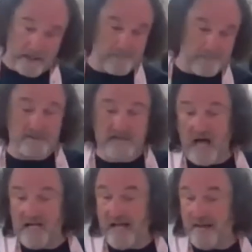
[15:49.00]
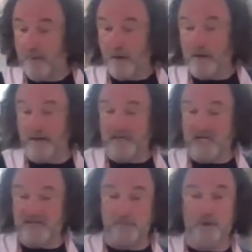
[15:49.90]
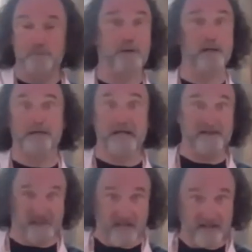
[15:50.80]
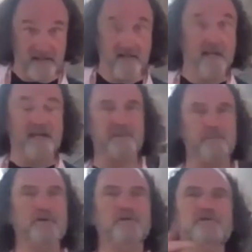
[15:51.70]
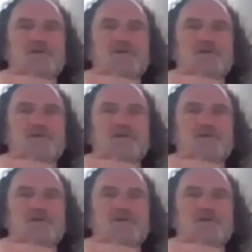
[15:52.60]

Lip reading: my pugnale bolognese, is I'm going to